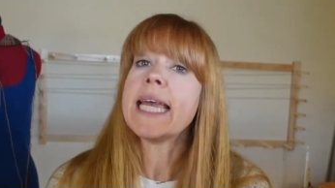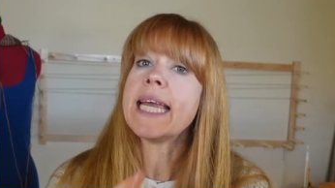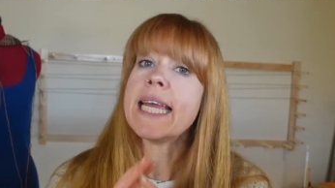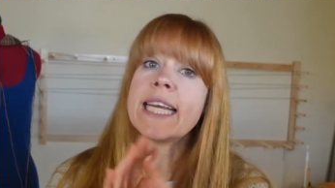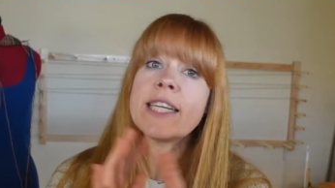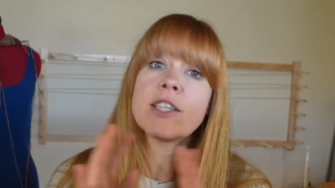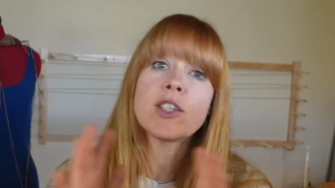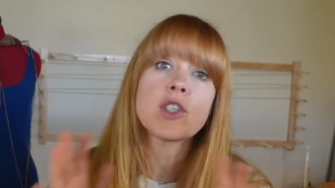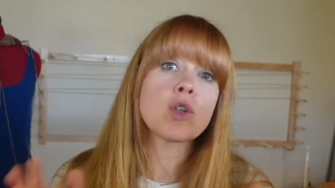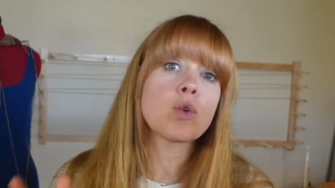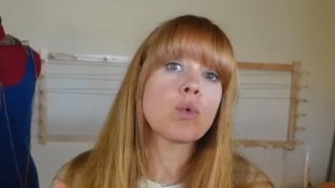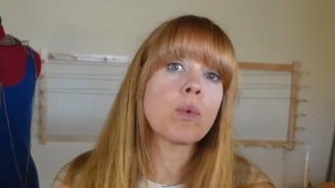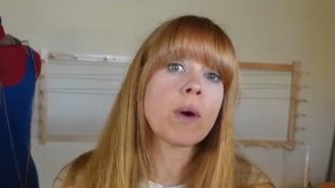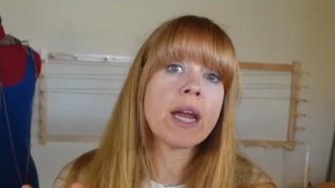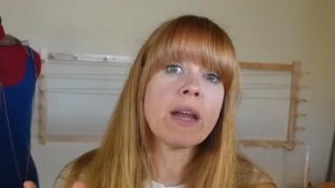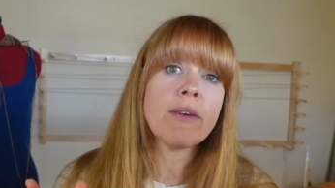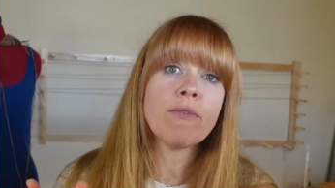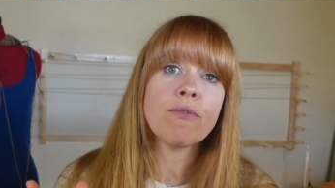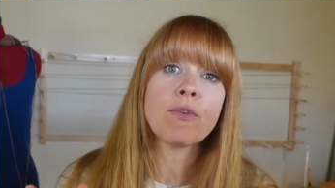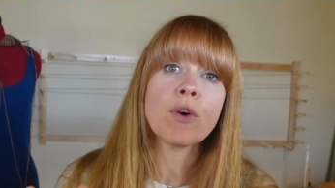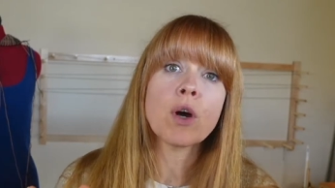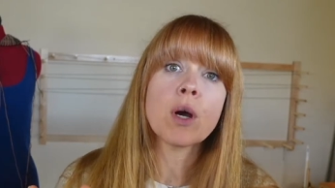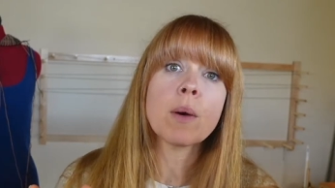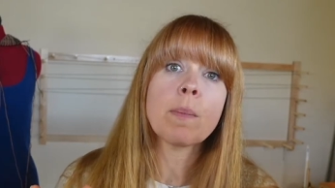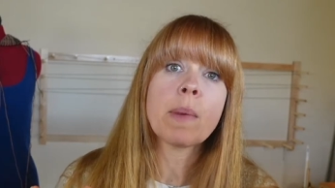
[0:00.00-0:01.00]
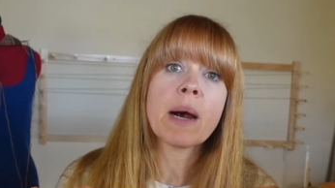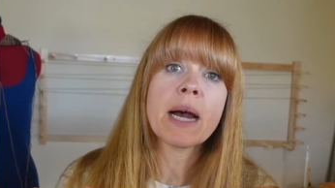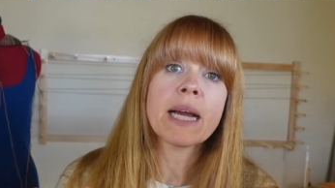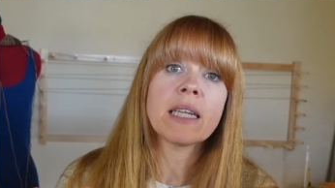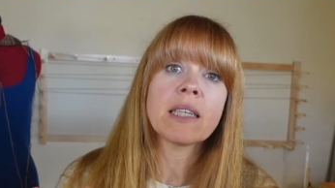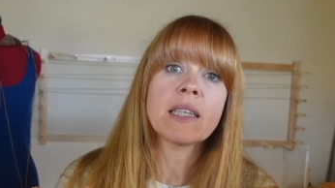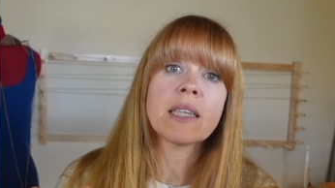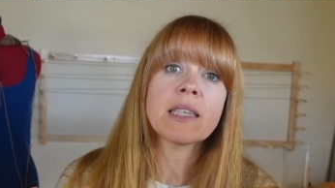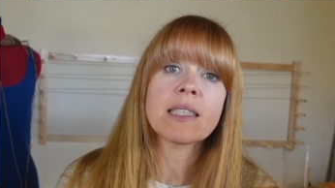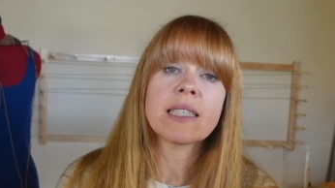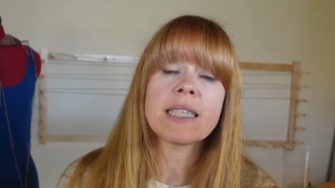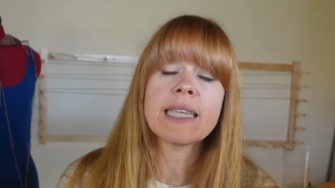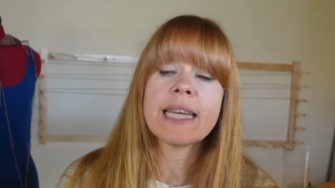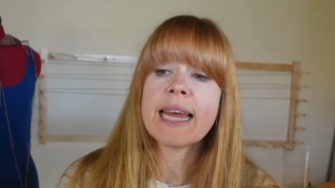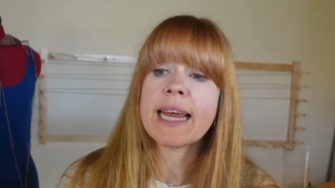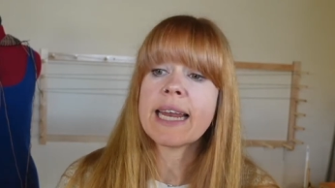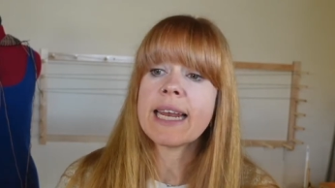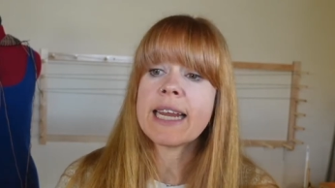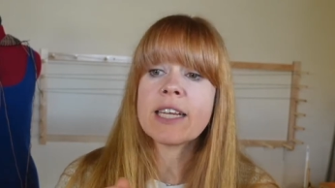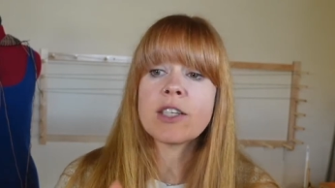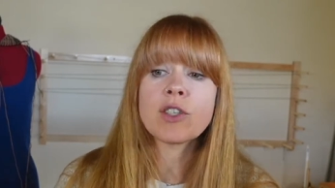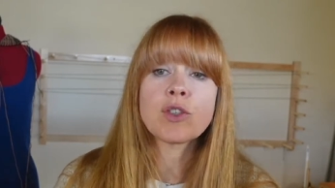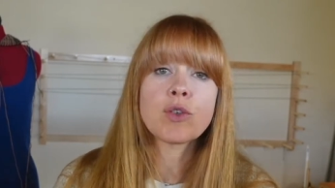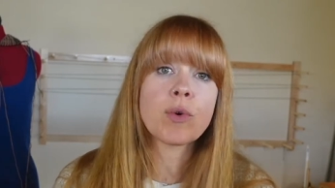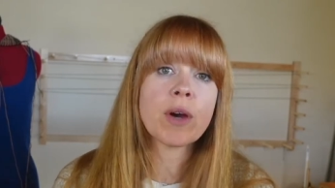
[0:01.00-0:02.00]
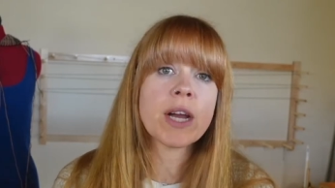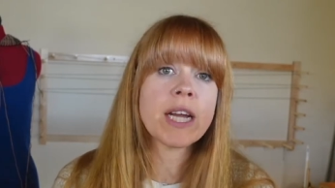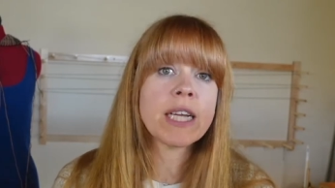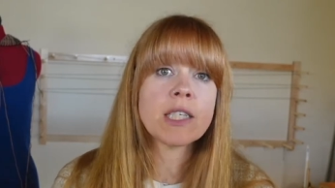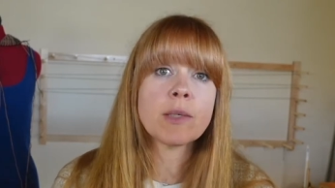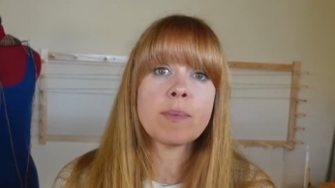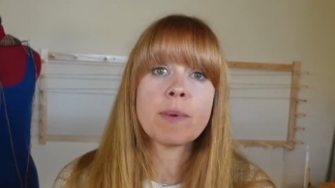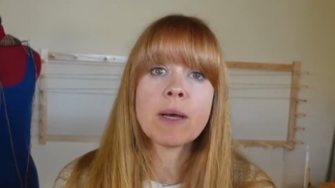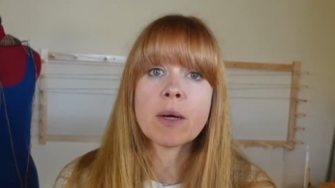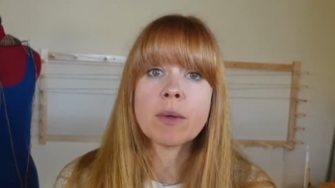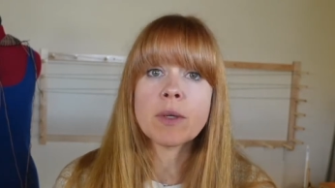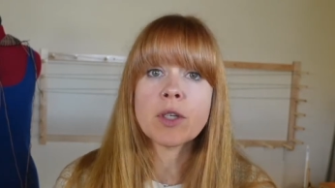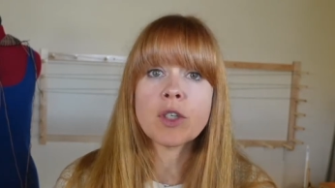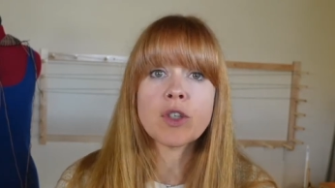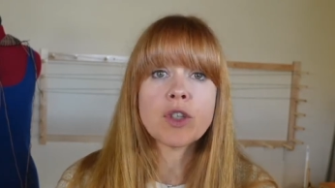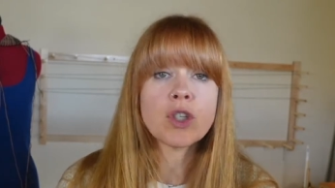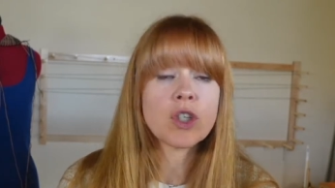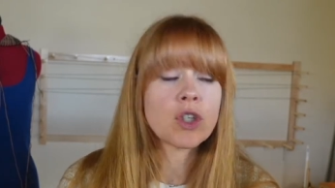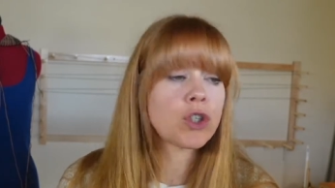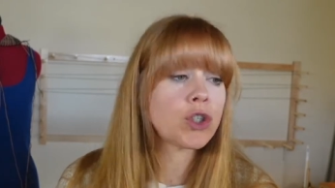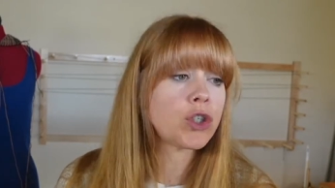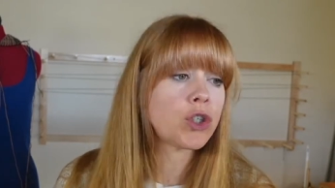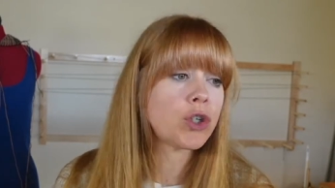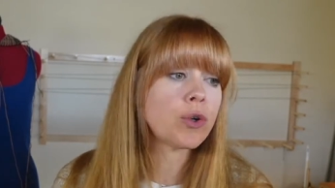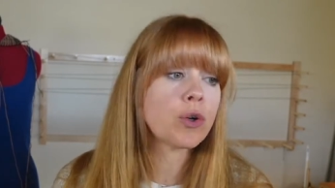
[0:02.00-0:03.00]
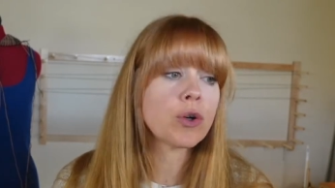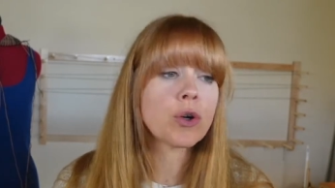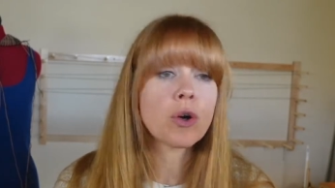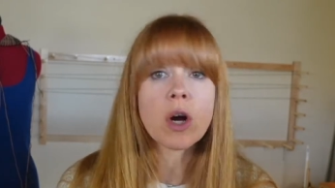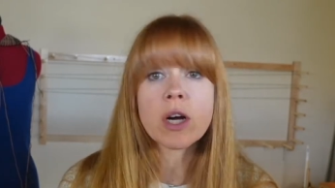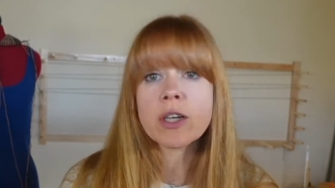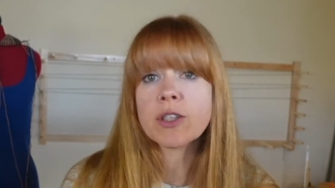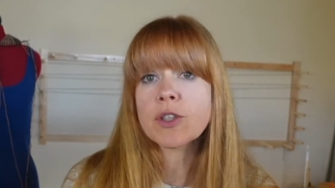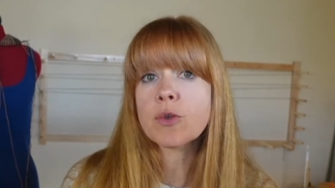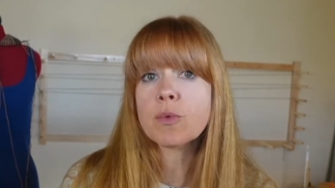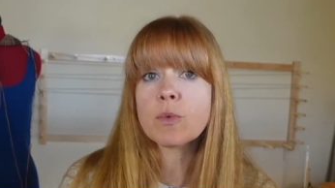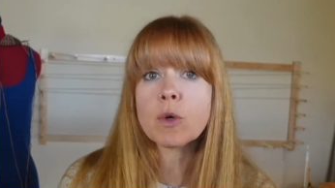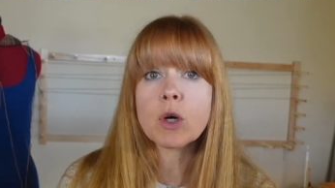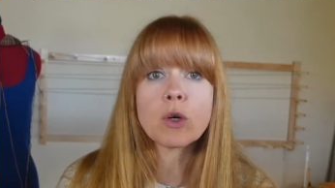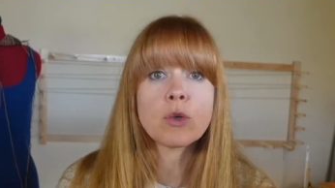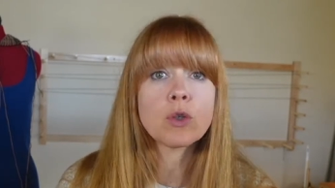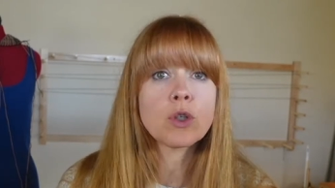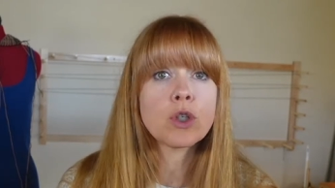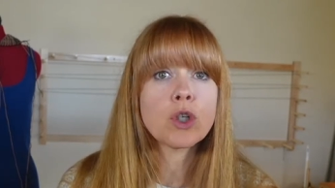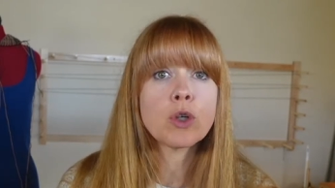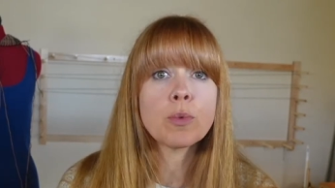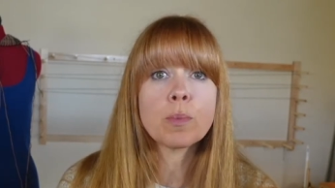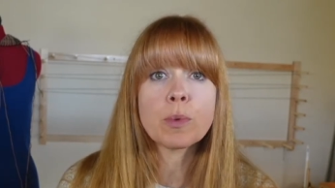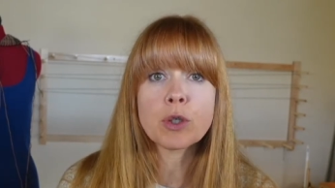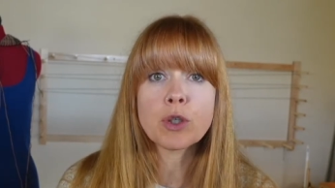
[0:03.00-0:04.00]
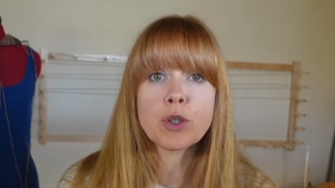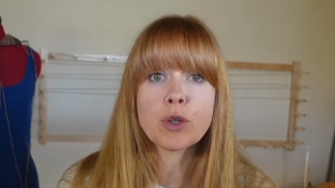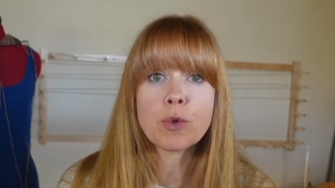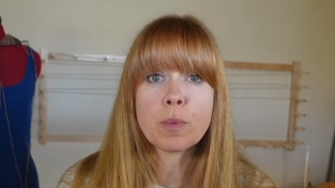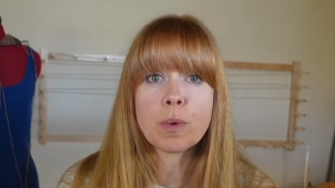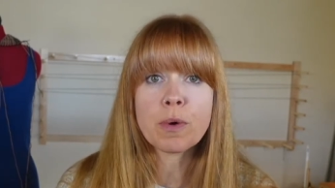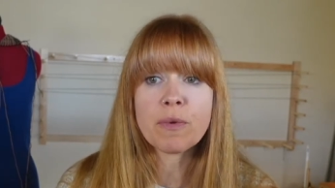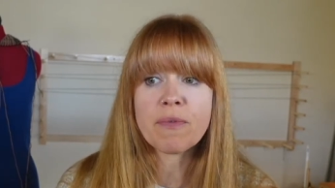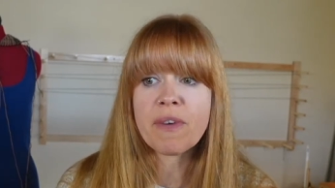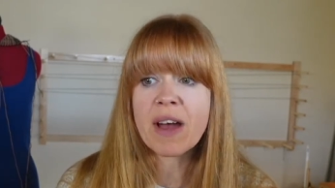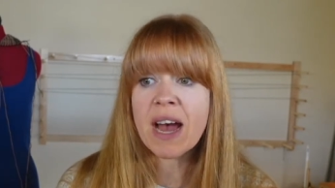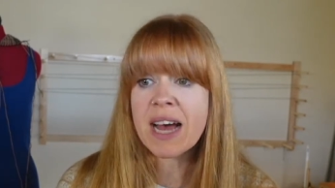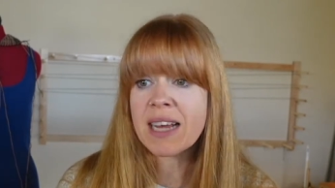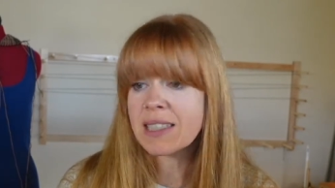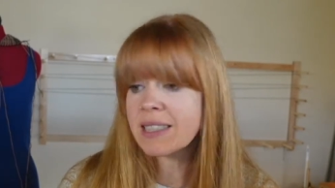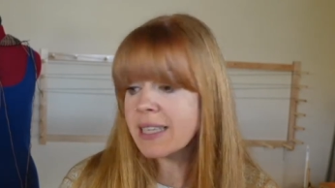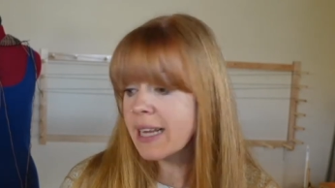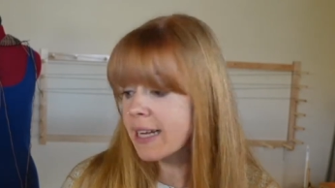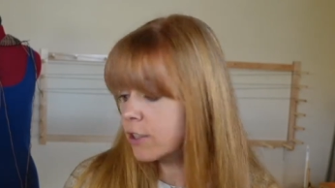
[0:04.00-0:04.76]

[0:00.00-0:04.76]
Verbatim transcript: It's great for a mindless knit. It's great to be able to just shoot across the rows super, super fast.